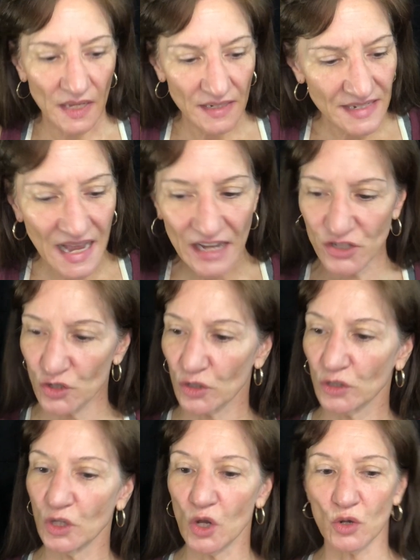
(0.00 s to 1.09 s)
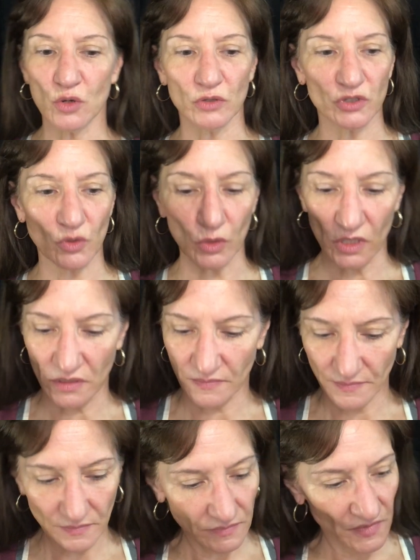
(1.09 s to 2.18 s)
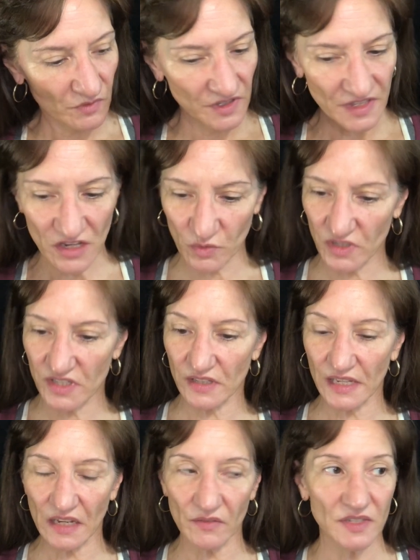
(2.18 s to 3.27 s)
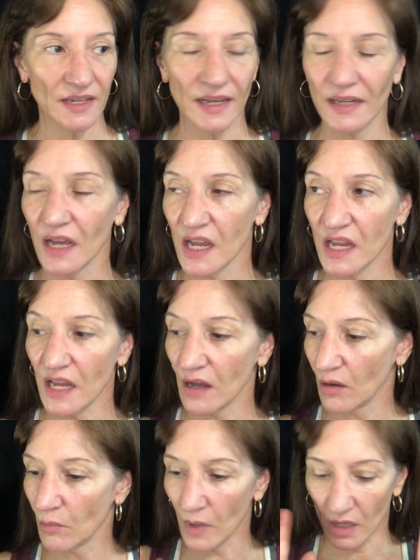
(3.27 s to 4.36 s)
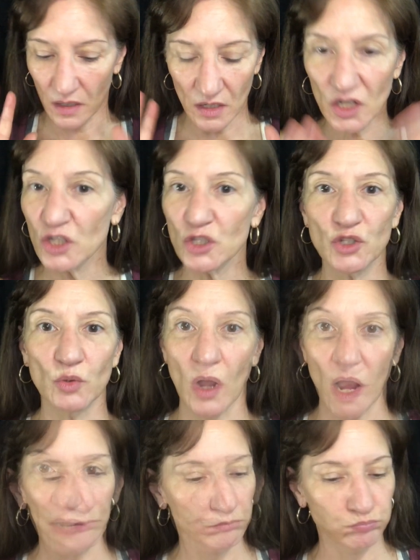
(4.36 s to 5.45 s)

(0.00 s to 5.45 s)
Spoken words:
nicer clothes or things with sleeves, and I am too hot.